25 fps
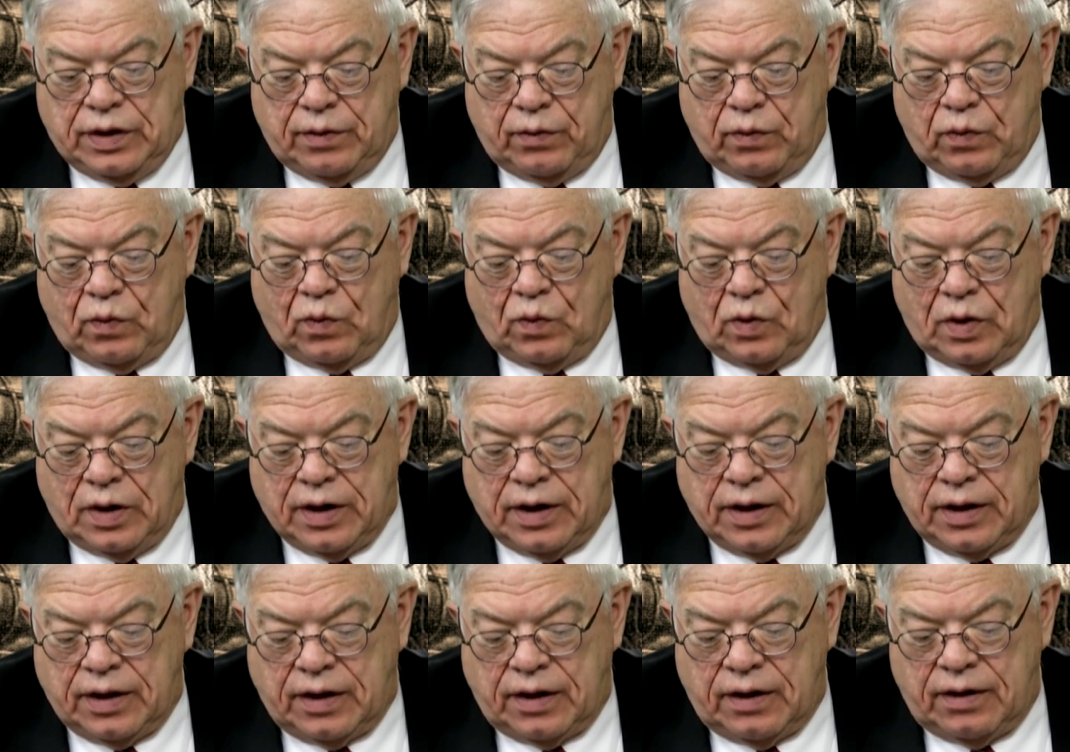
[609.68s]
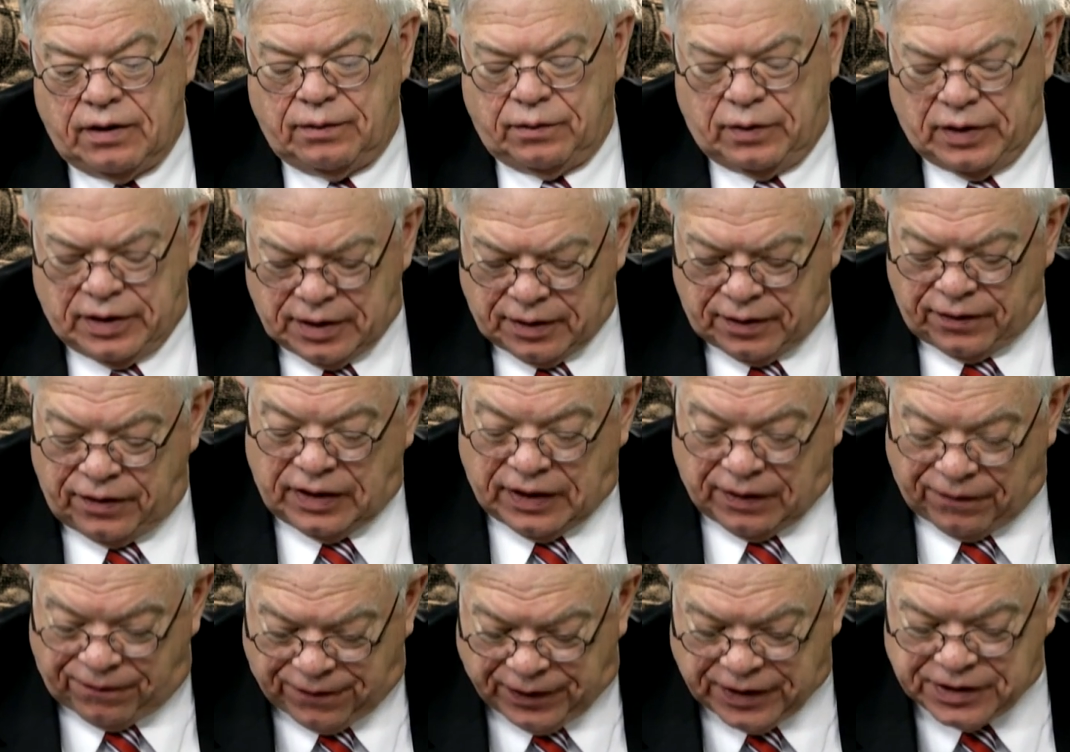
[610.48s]
One of the, well, the,
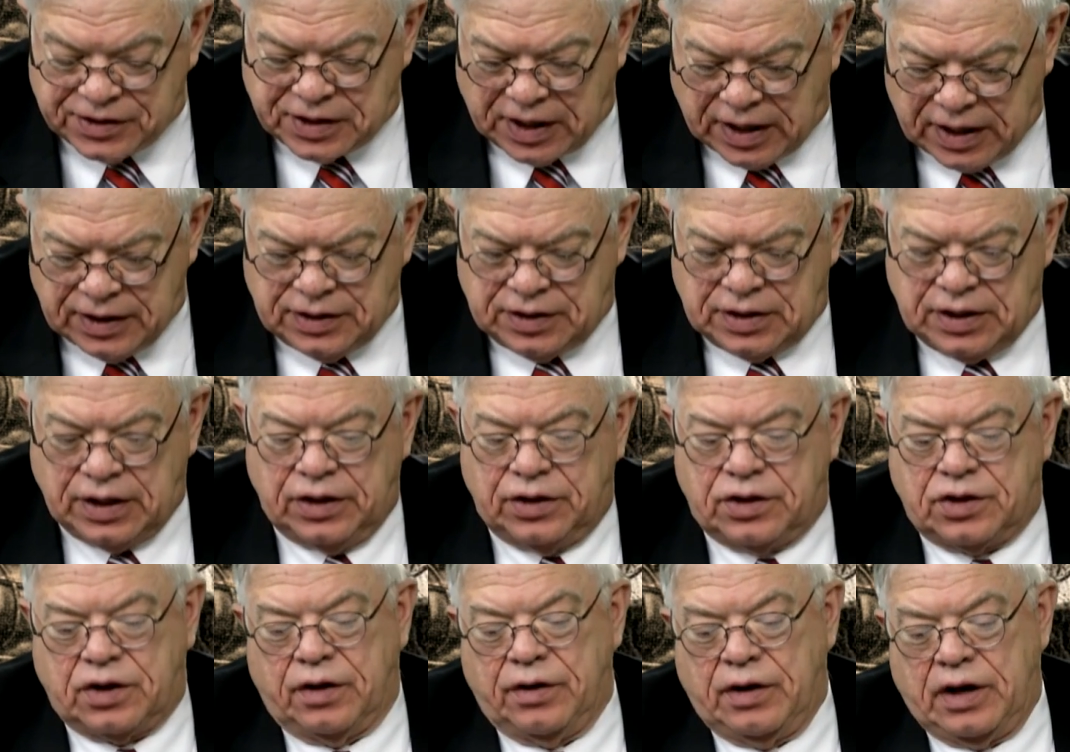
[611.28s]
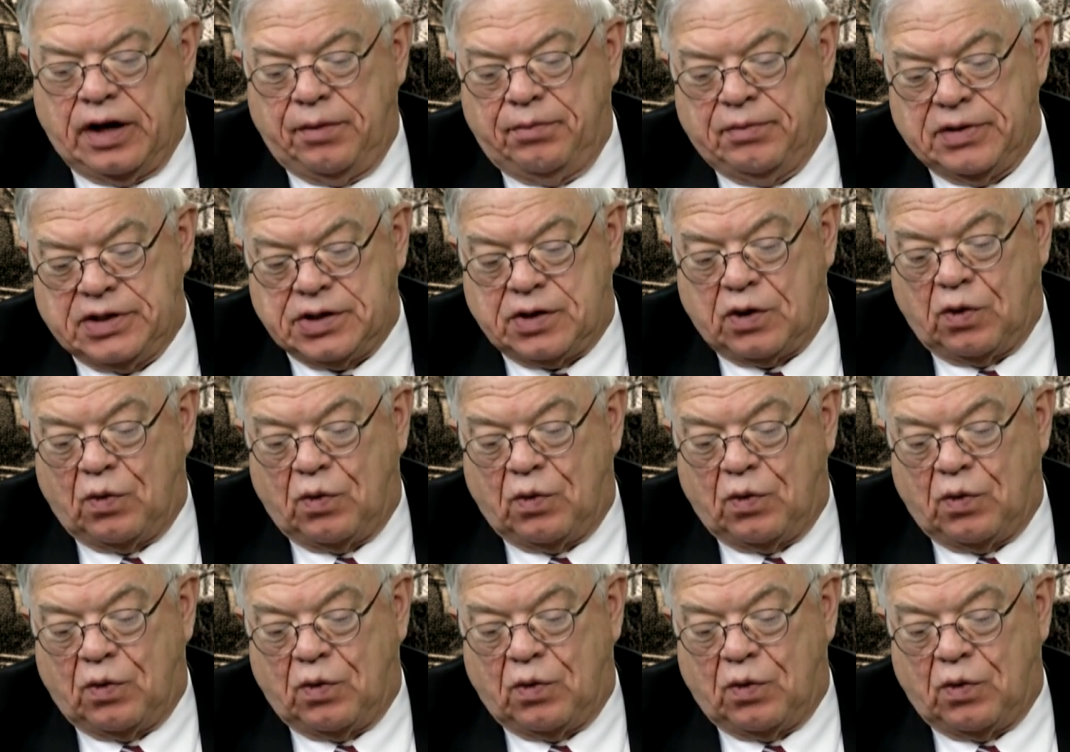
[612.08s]
the phys ed teacher named Mr.